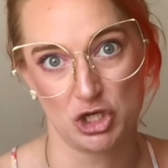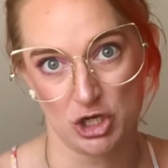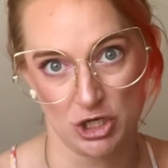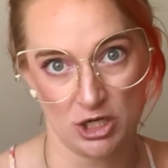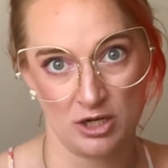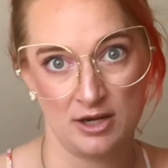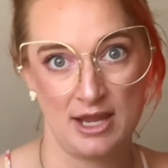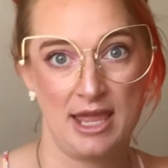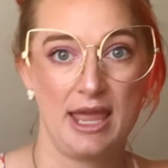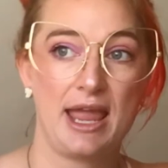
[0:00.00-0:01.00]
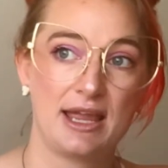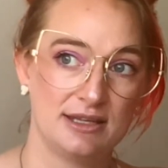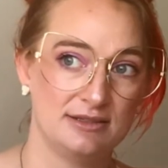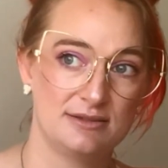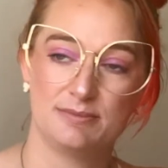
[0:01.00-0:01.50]
her,
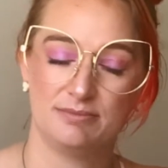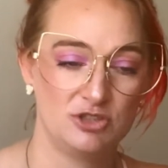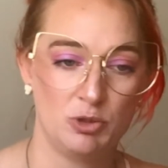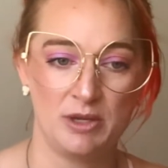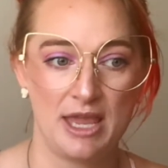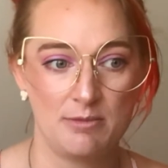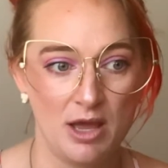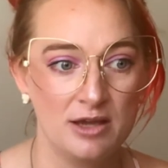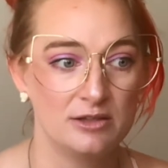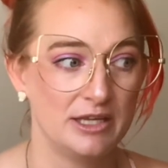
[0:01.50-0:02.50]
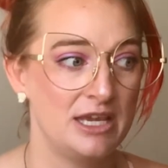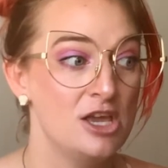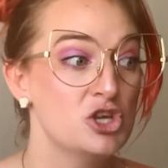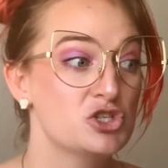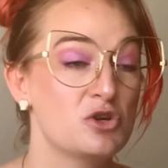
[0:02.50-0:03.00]
and she became ugly.
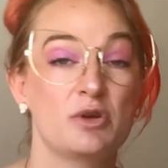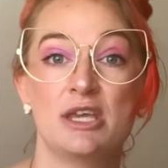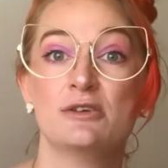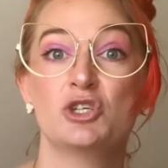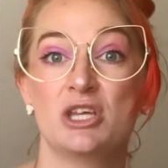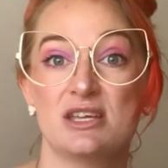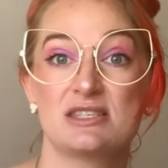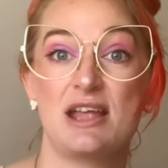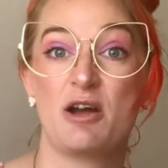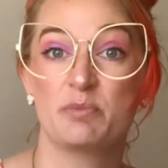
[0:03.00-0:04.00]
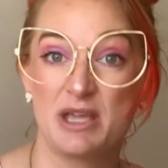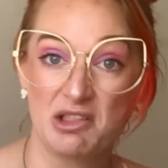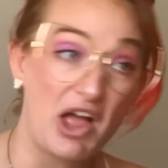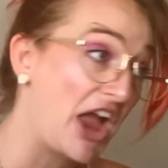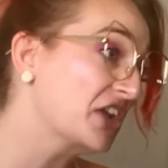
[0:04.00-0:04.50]
So here she is now being
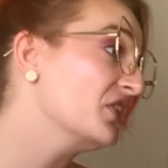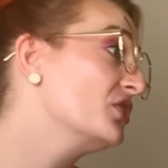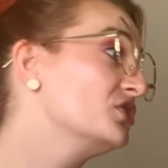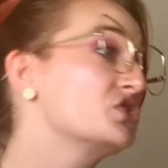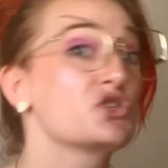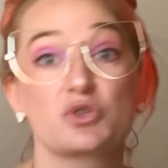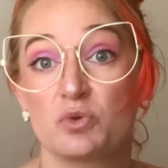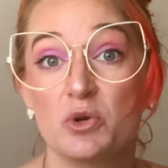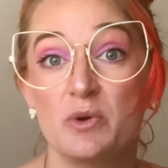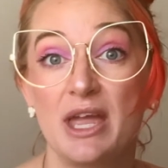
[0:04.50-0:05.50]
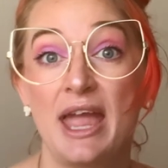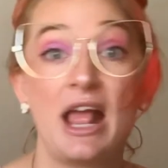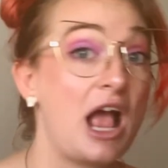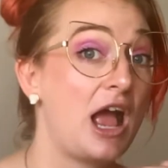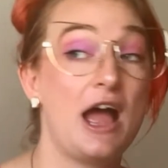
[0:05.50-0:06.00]
like, screw it,
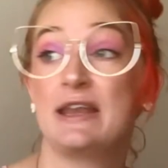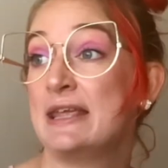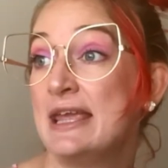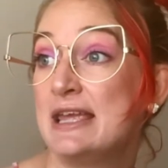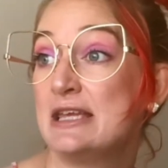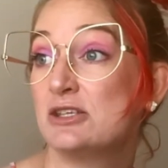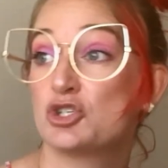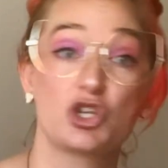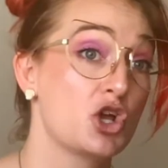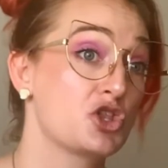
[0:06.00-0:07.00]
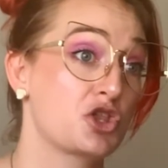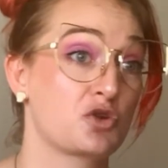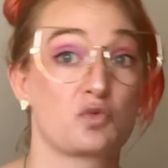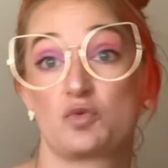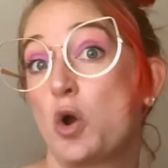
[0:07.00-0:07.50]
unhinged,
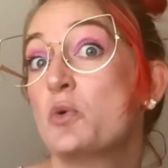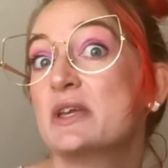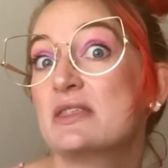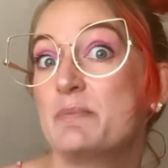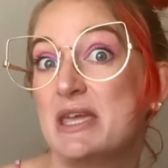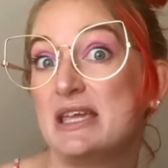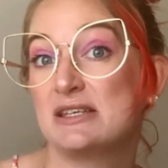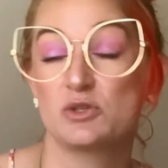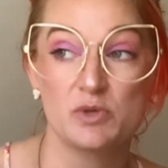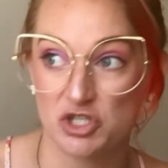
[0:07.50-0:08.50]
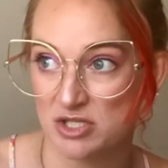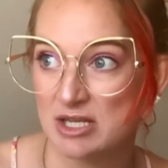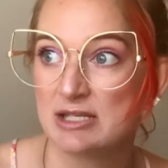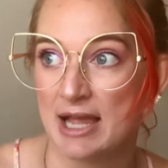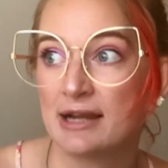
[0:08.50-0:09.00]
throwing the beans, which is
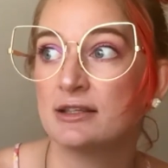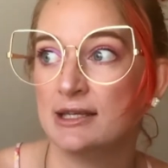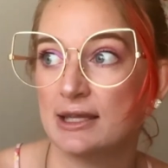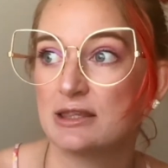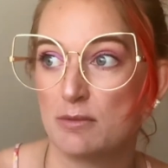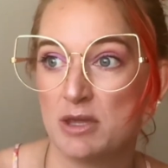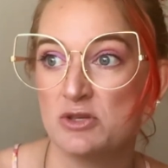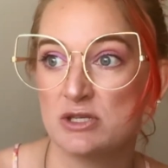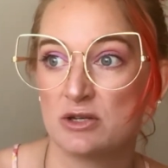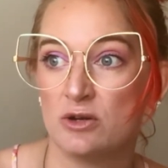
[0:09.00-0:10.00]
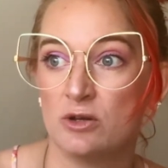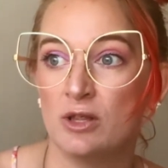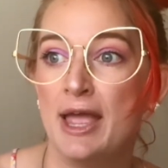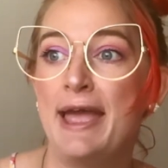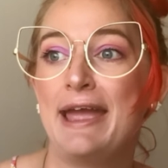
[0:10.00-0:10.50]
exactly like the musical.
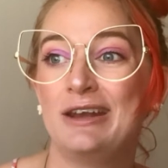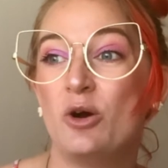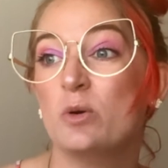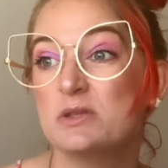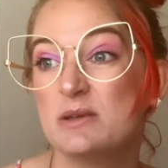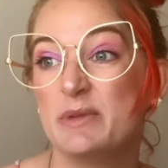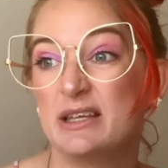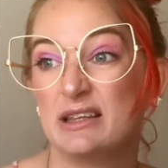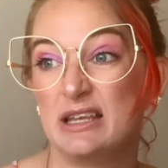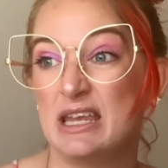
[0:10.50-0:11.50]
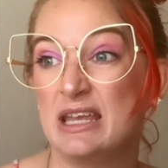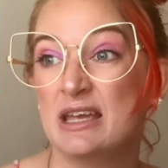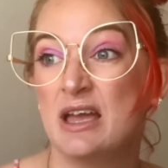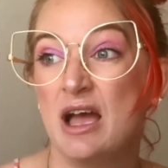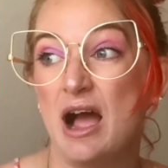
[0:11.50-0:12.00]
And ultimately,
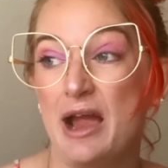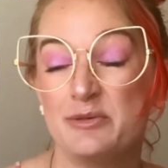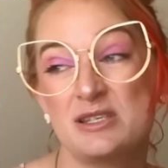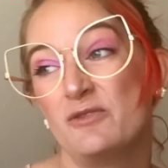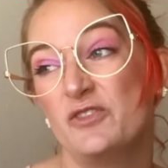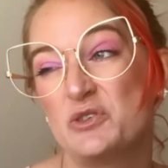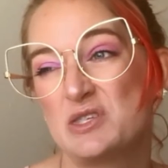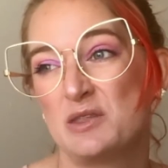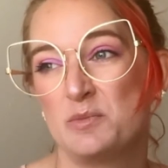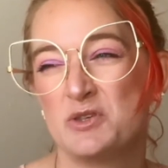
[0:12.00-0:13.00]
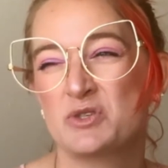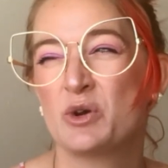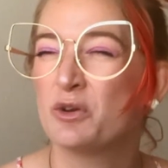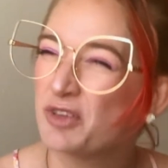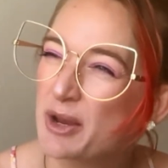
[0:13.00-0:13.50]
I was confused in the
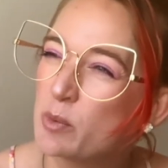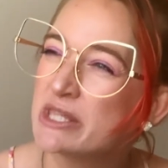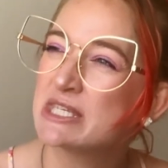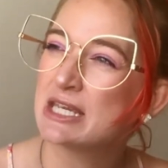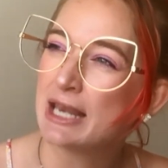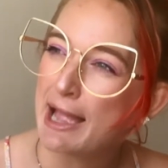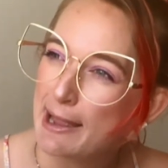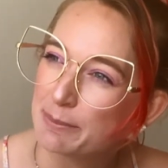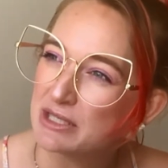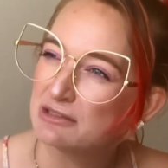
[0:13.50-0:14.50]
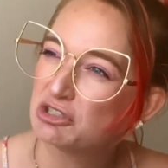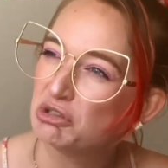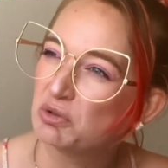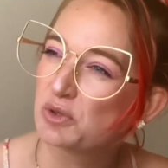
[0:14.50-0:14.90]
musical of like what did happen to